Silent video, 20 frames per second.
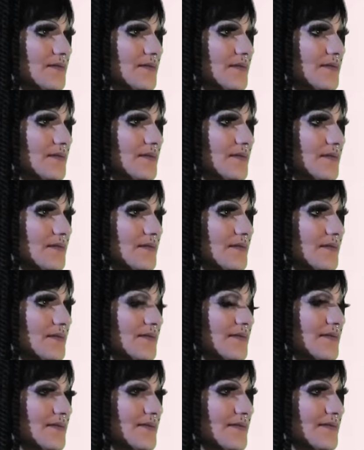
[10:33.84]

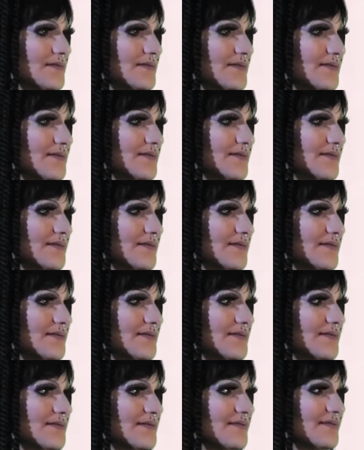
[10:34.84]

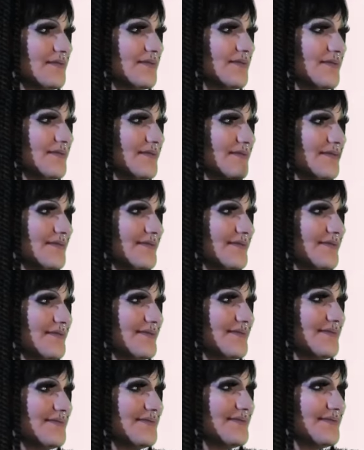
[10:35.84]

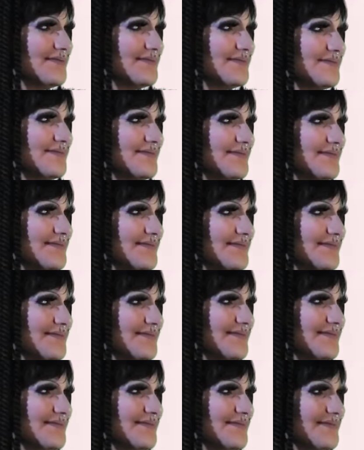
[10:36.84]

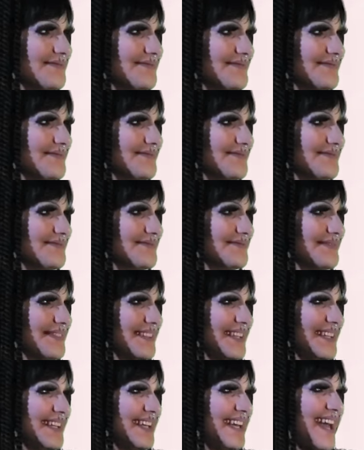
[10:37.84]

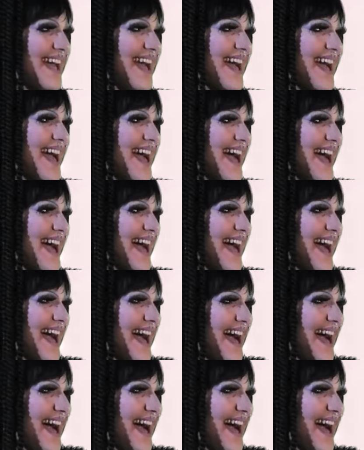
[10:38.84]
This person isn't speaking.